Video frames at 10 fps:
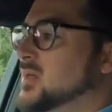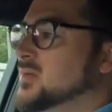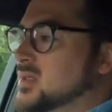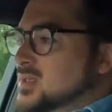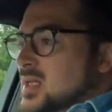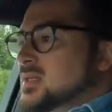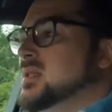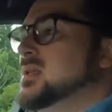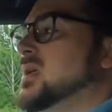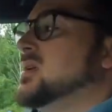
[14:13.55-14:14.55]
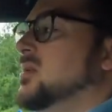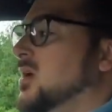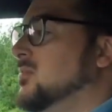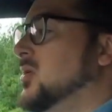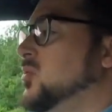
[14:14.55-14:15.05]
The seats in this
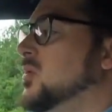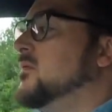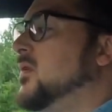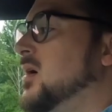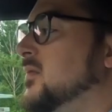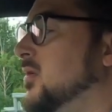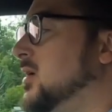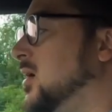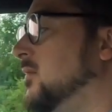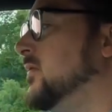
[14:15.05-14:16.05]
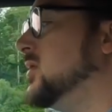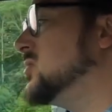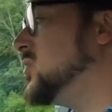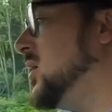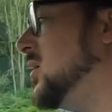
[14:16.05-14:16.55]
S-Line model are very, very comfy
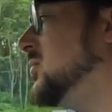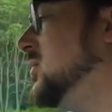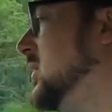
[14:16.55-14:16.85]
as well.